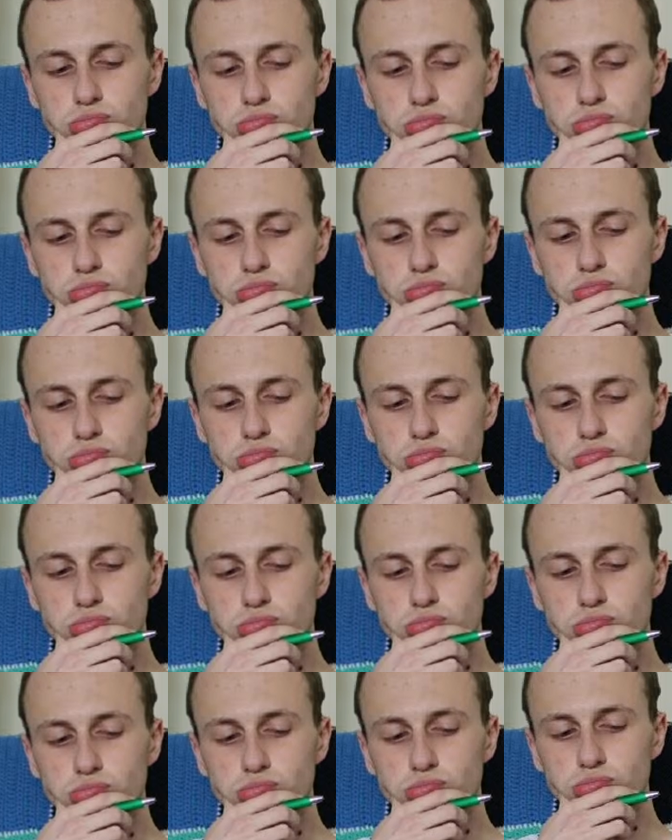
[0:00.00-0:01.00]
And I know
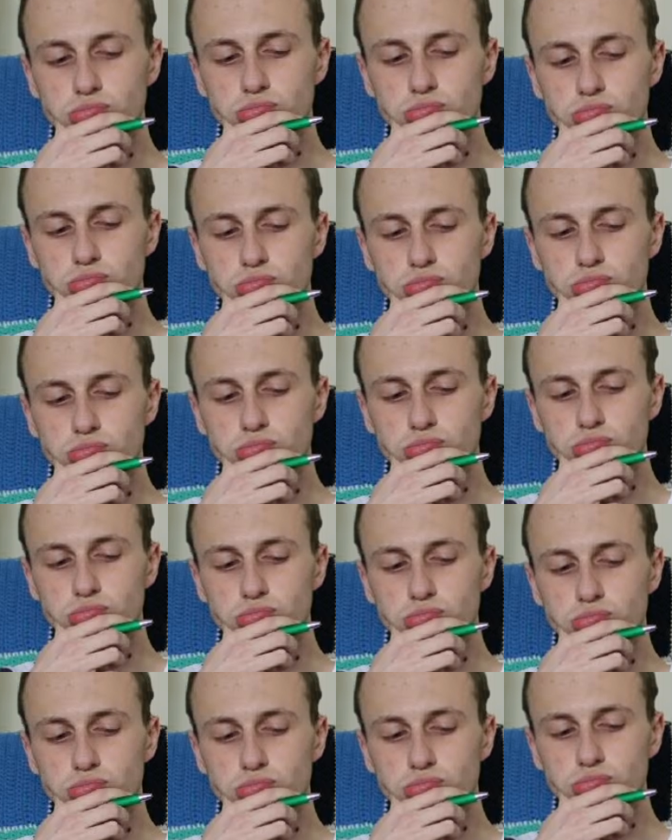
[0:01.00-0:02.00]
Coldplay's done
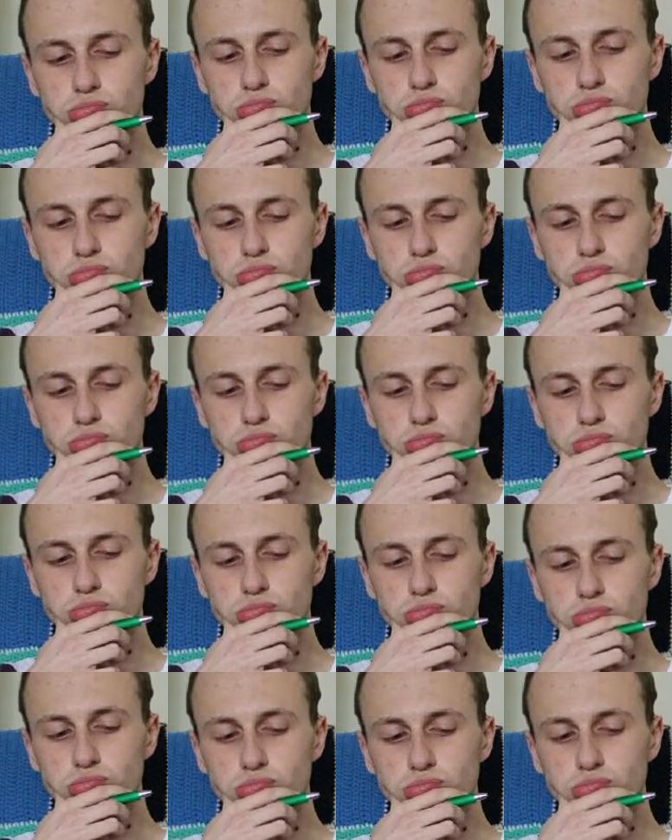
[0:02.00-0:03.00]
music with Rihanna,
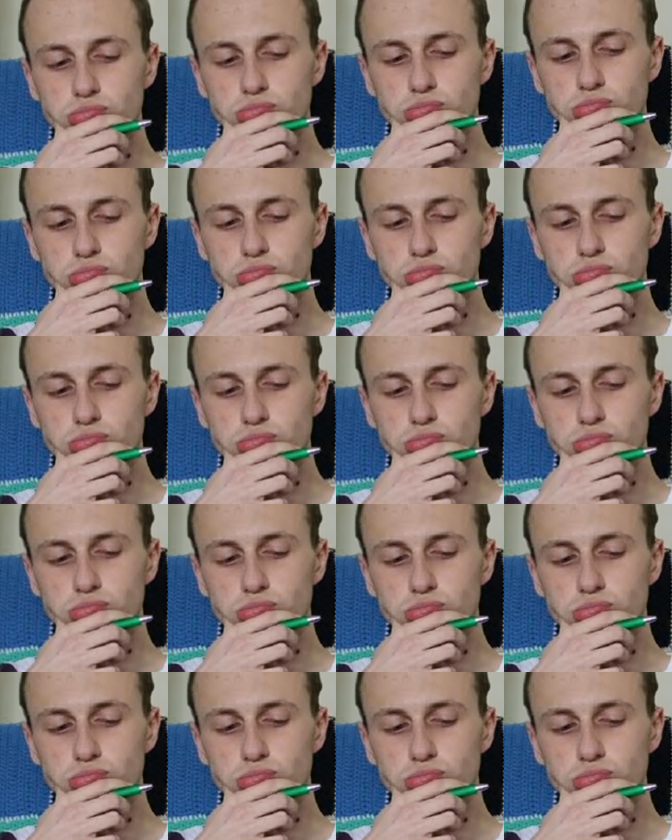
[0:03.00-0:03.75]
and you know, they do